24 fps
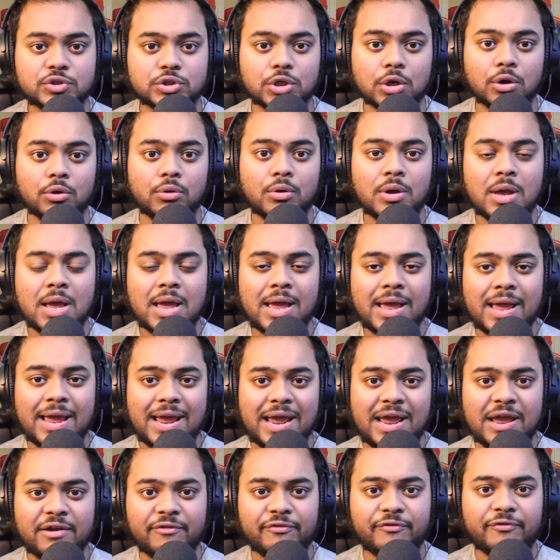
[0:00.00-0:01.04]
So
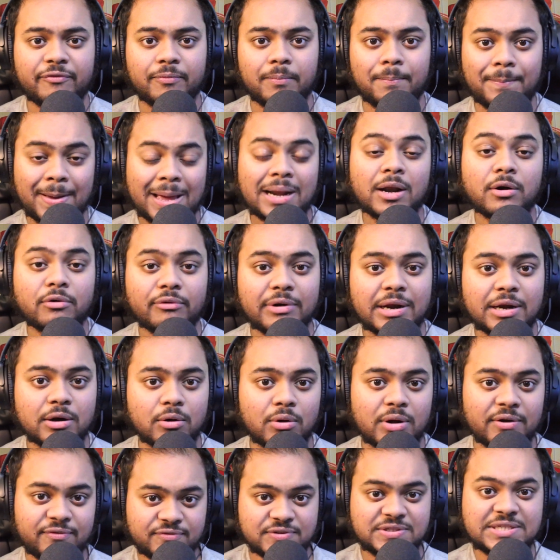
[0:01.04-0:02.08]
if Bellerin
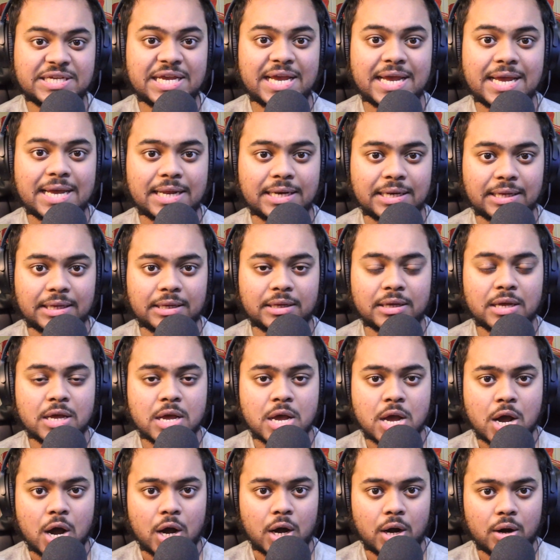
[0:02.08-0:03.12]
or if Tierney
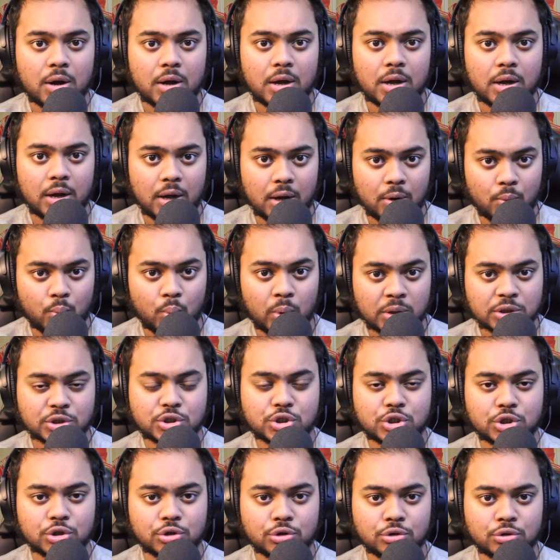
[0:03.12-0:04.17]
want
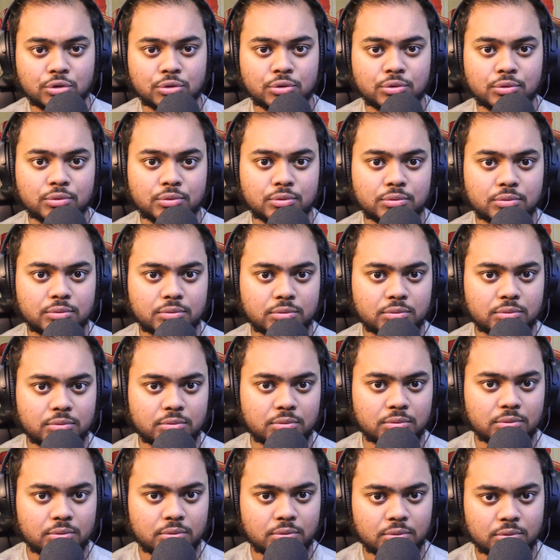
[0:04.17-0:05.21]
to
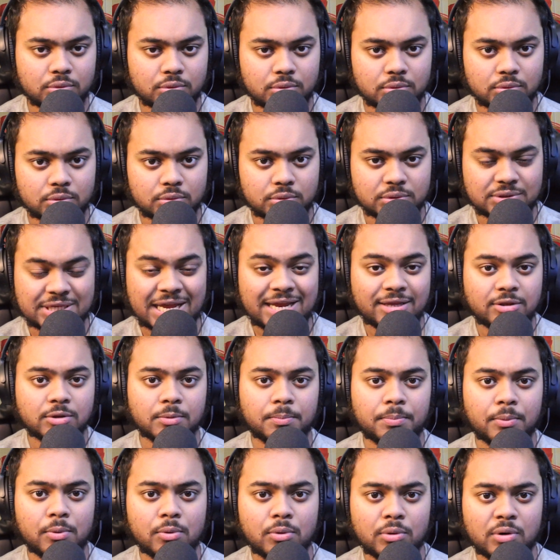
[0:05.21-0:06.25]
take the
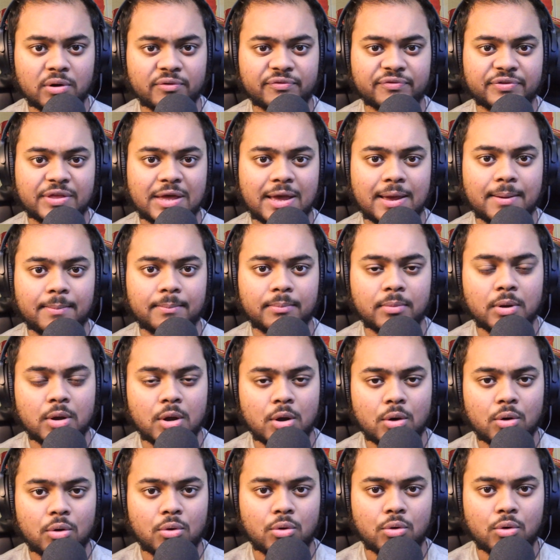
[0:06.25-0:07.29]
ball off them
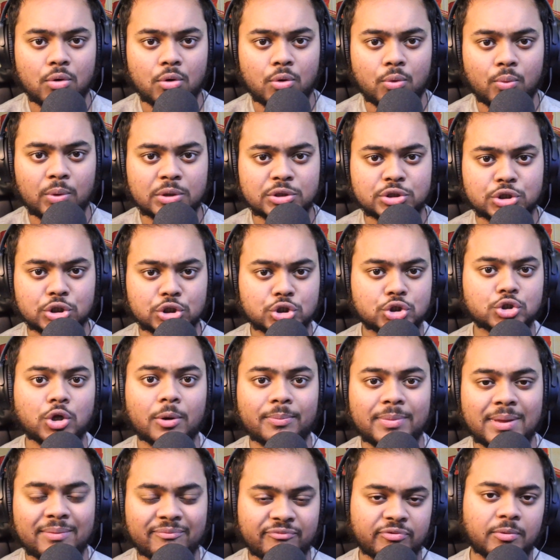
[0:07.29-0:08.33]
or want to
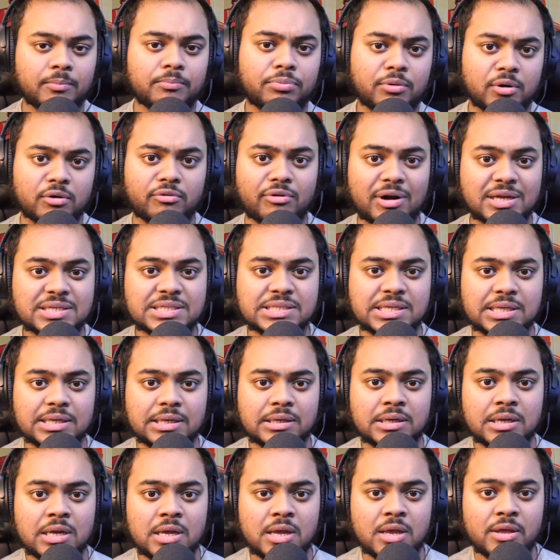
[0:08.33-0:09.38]
stop them from
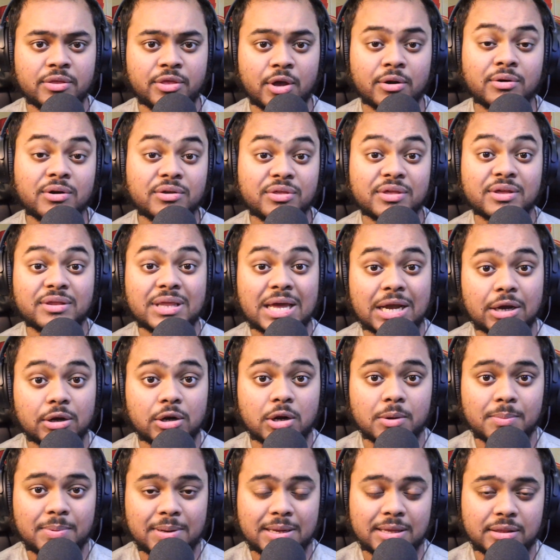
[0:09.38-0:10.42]
progressing, the only thing they're
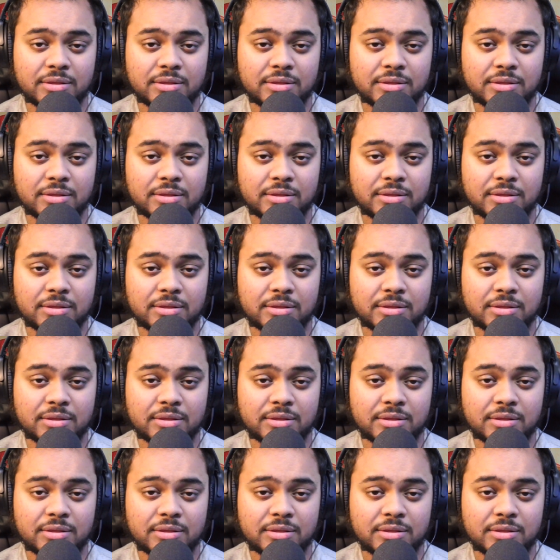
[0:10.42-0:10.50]
going to